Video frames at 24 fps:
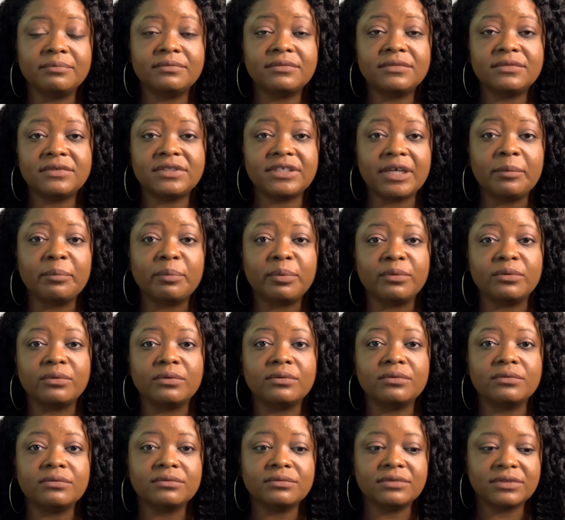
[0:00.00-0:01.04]
temple
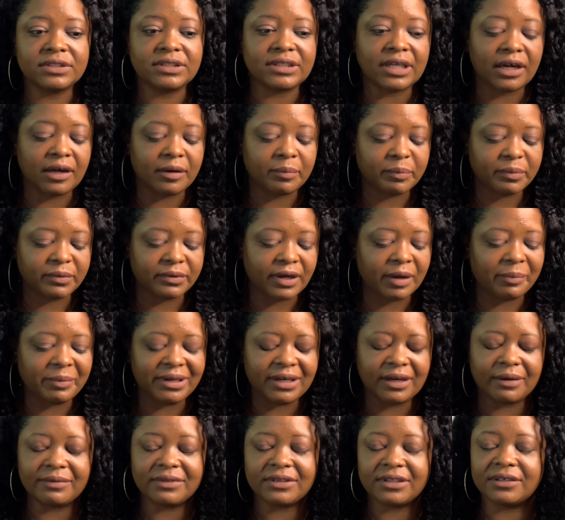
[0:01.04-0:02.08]
stop. At
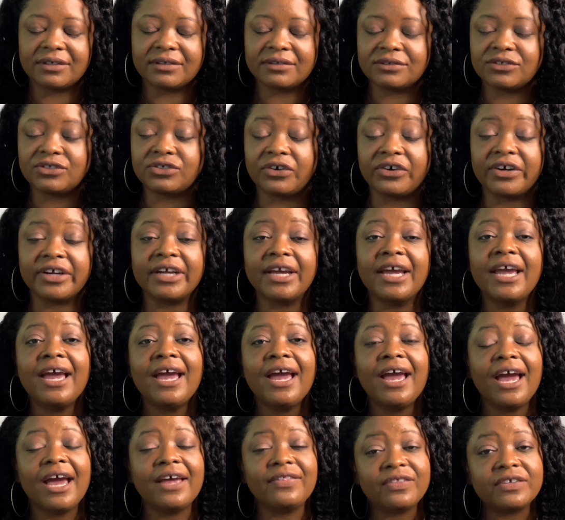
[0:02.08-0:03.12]

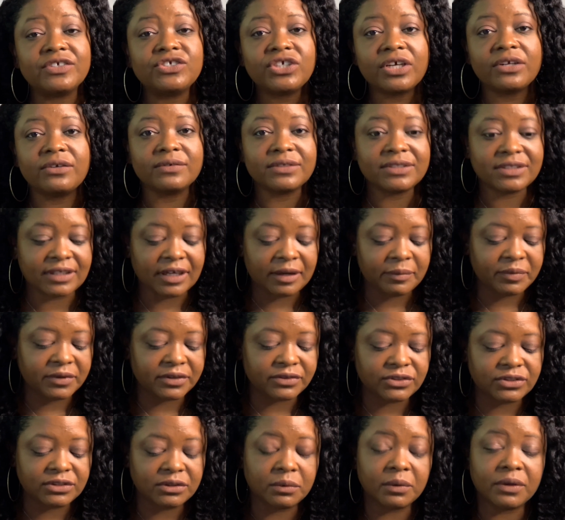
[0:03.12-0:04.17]
the shuttle stop.
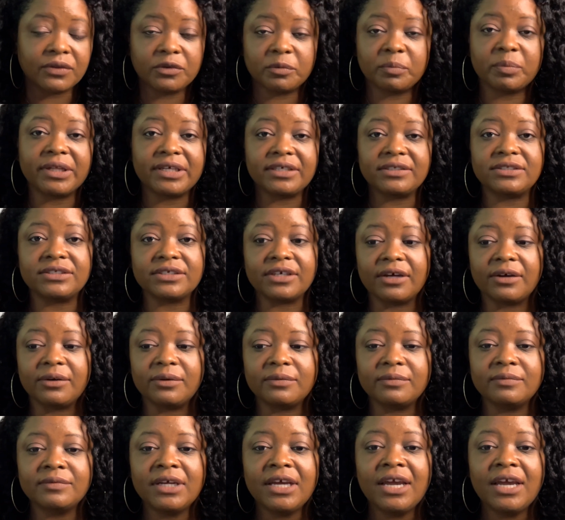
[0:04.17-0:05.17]
There's no other place to go.